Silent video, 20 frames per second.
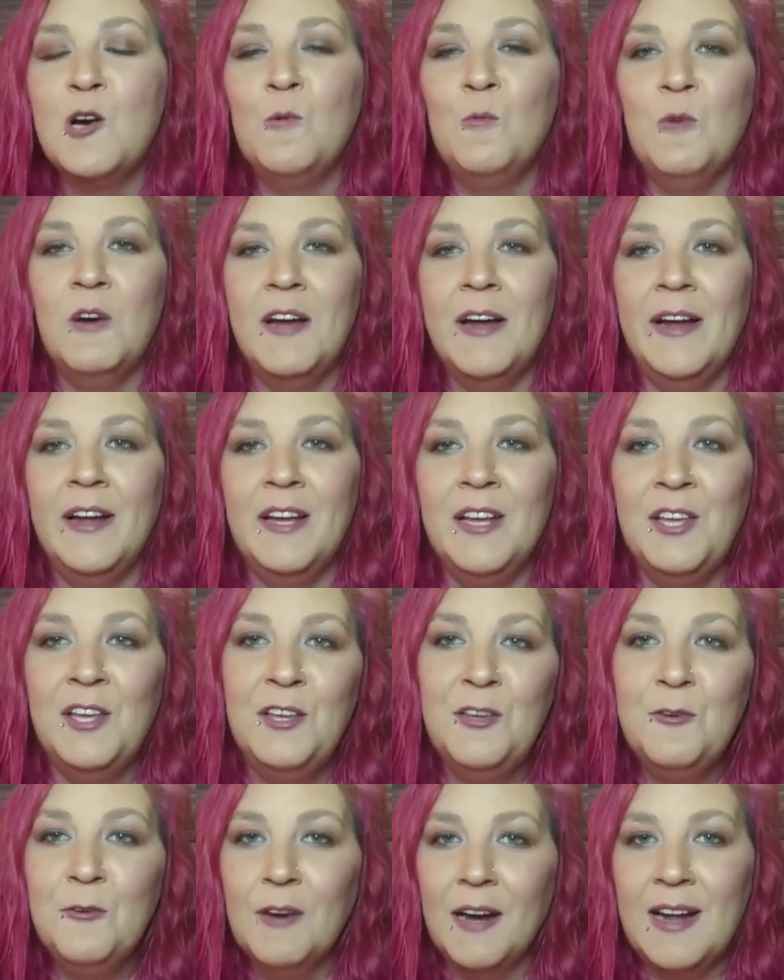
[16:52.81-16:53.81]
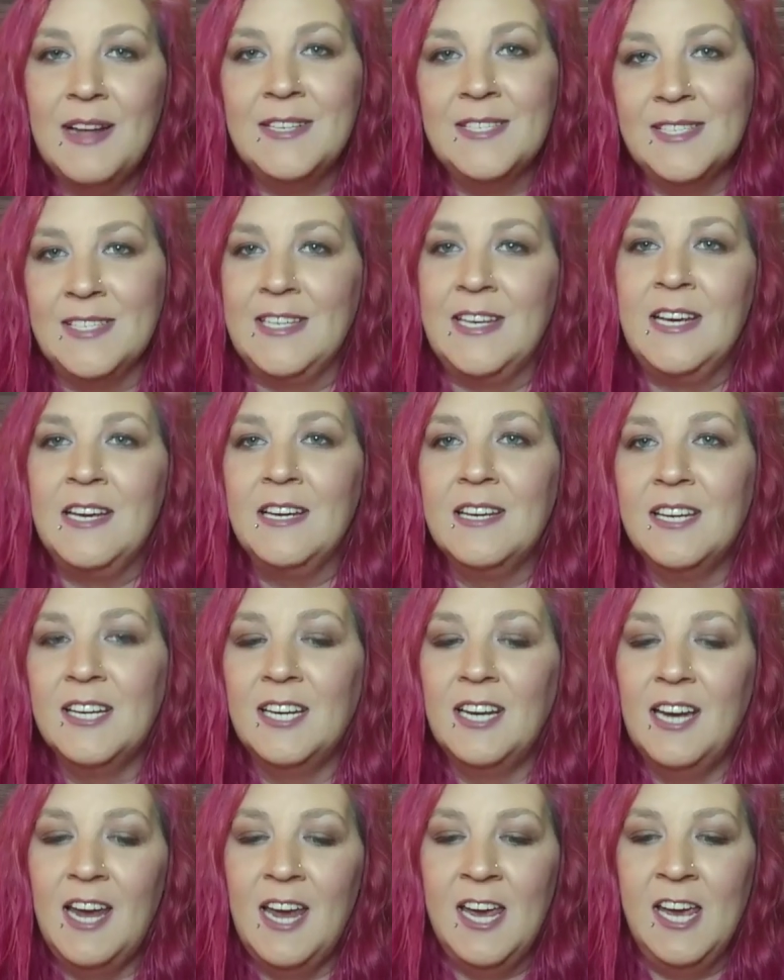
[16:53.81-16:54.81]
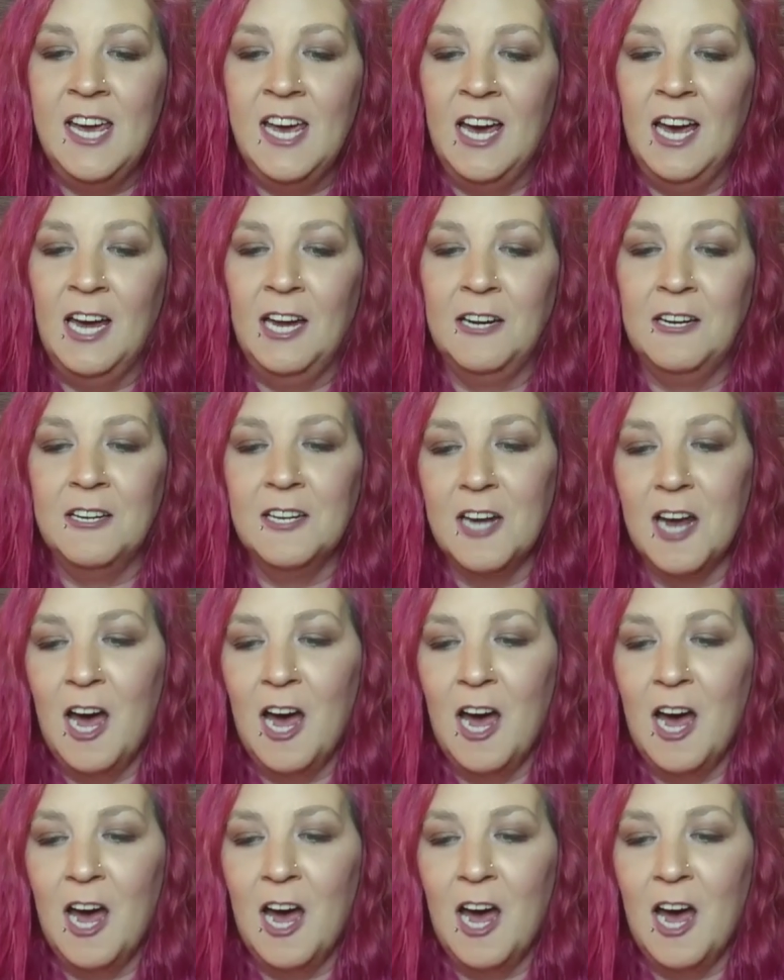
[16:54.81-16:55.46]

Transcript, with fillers: what you guys think, and